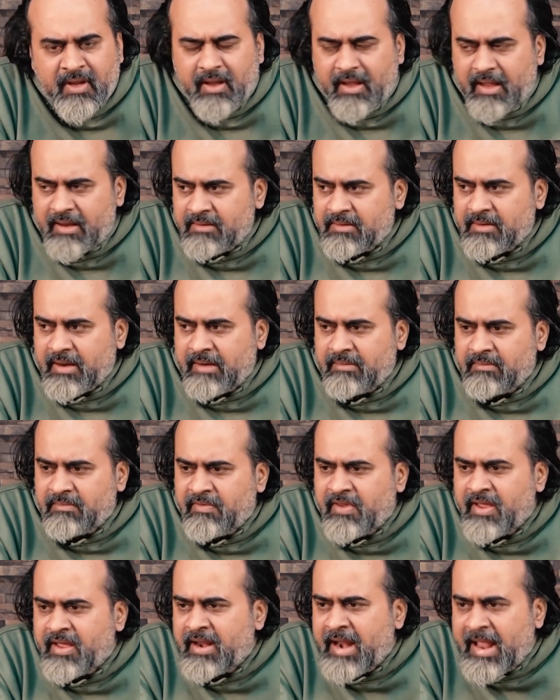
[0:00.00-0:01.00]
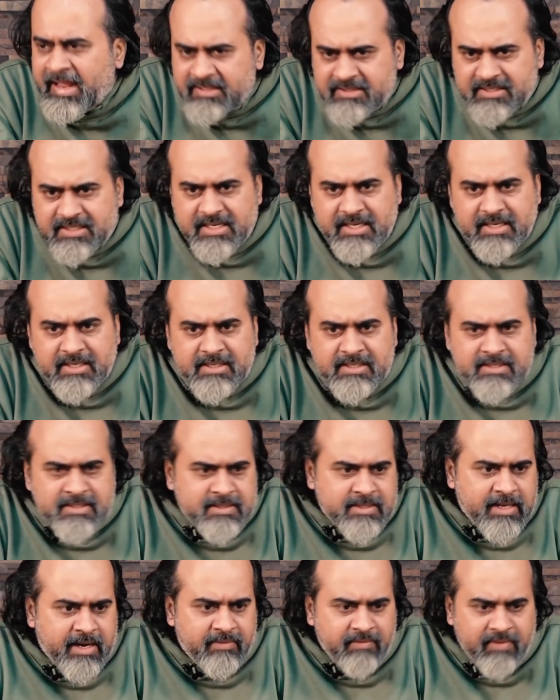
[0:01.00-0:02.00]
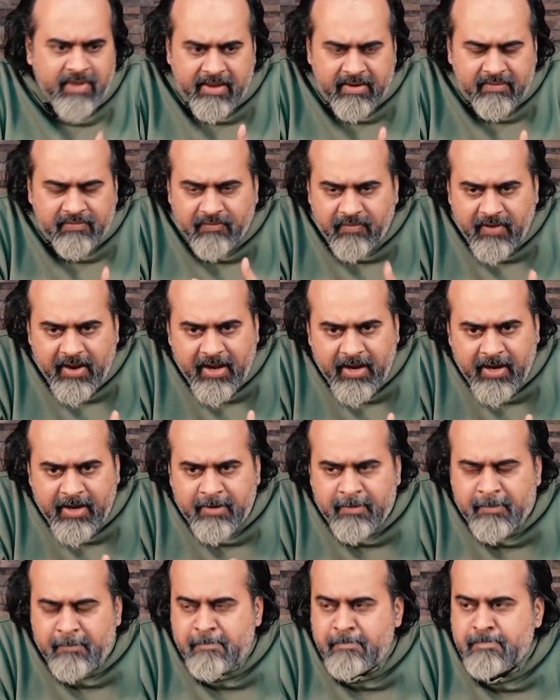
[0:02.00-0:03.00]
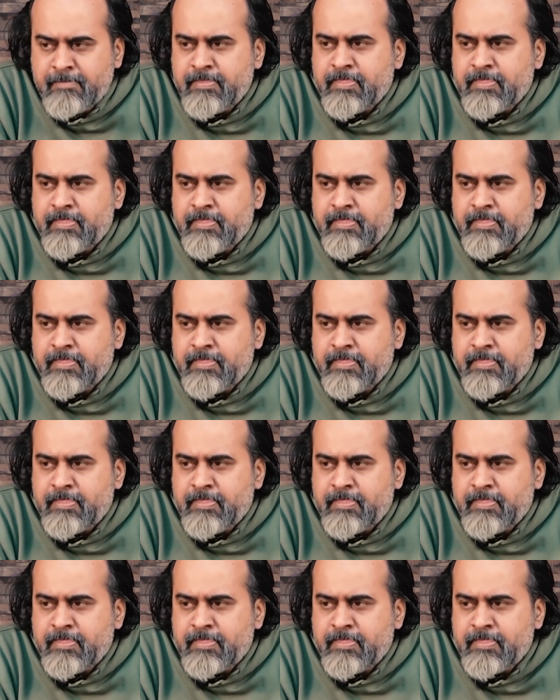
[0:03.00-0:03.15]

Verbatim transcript: and, and we are anxious and we are afraid